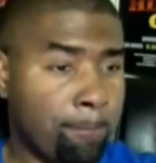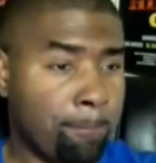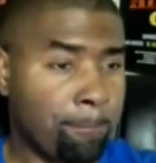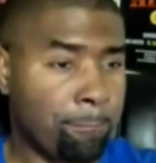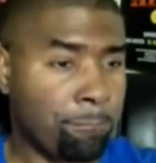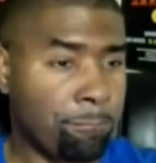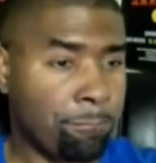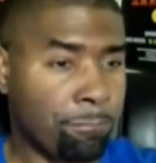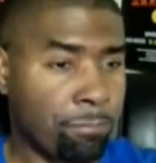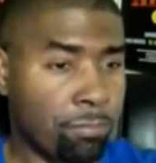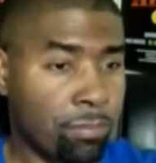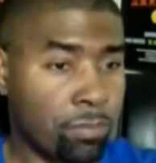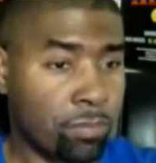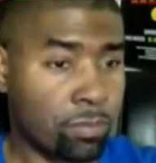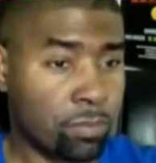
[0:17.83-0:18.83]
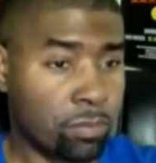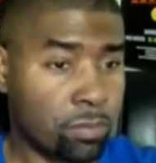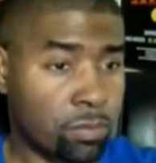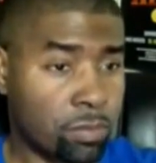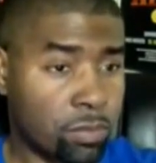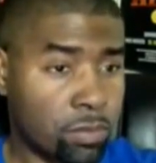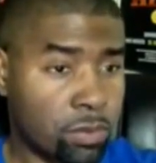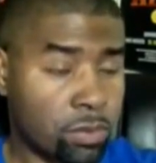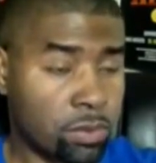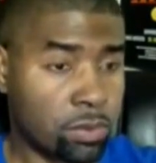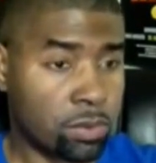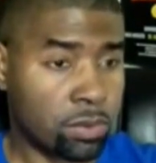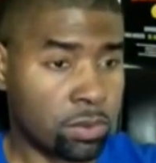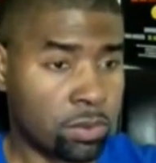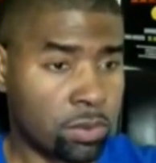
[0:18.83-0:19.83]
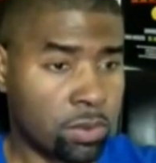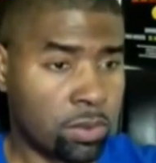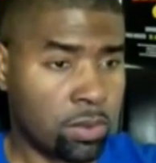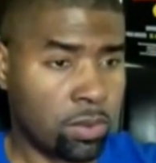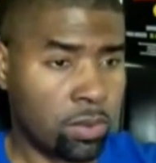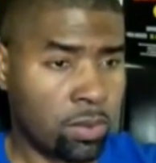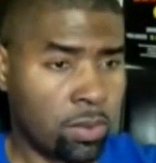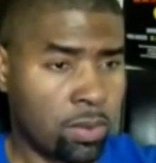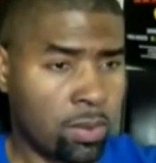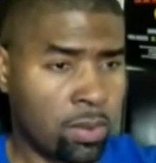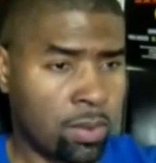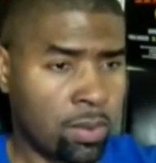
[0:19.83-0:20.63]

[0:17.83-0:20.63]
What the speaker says: Nothing is said.